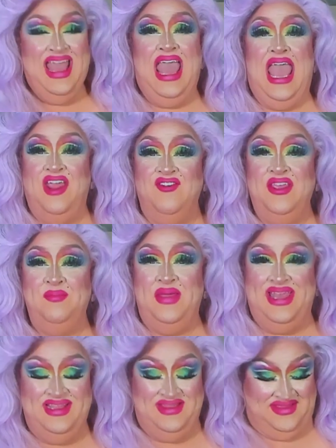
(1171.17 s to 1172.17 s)
Harry
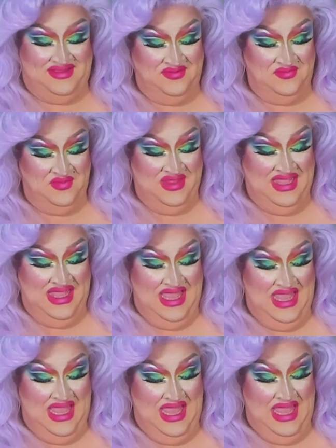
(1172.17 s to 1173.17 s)
Pitts.
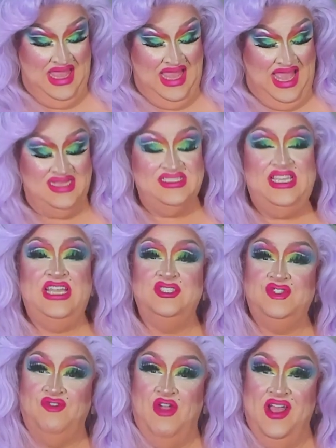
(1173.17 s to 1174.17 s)
And Tit
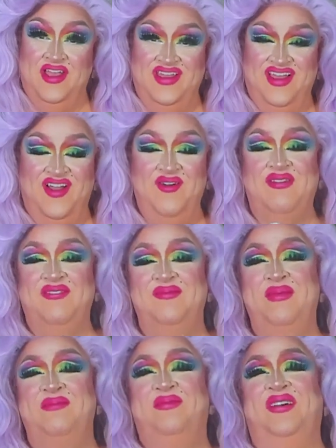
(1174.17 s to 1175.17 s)
Shrug. Oh, I
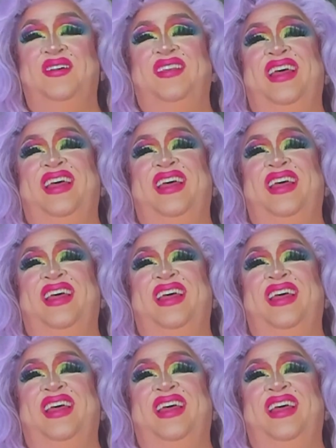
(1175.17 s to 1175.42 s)
remember.